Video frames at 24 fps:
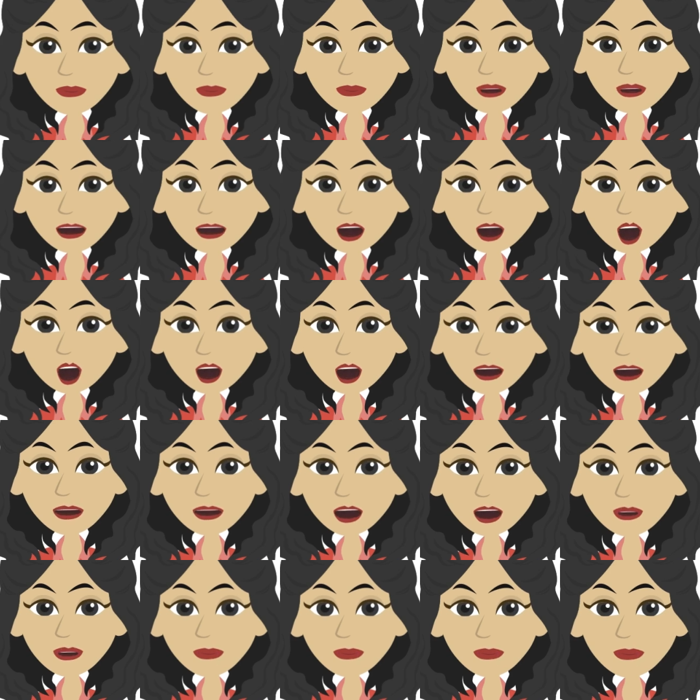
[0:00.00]
Do you
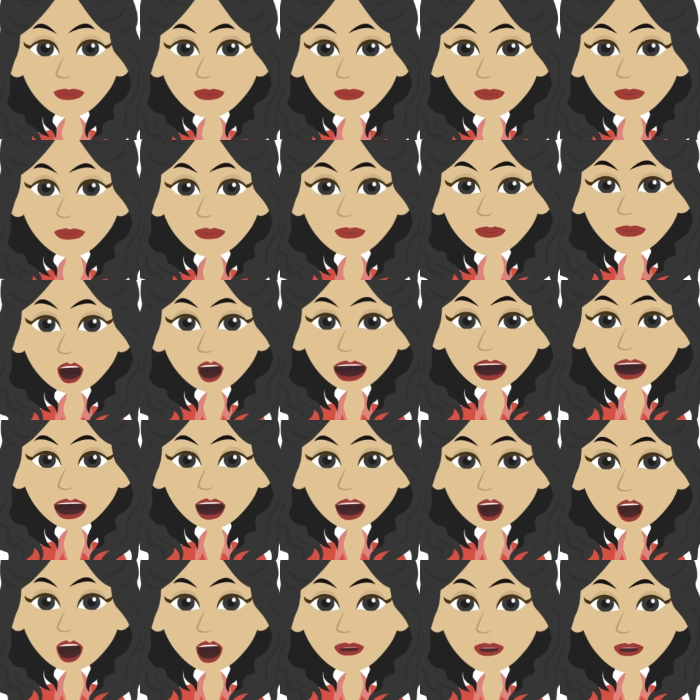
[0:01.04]
remember?
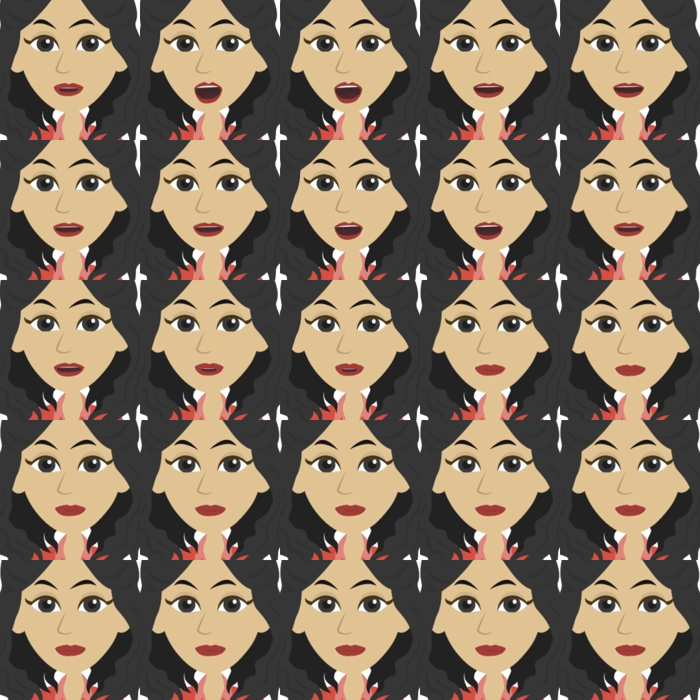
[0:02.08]
Earlier I told you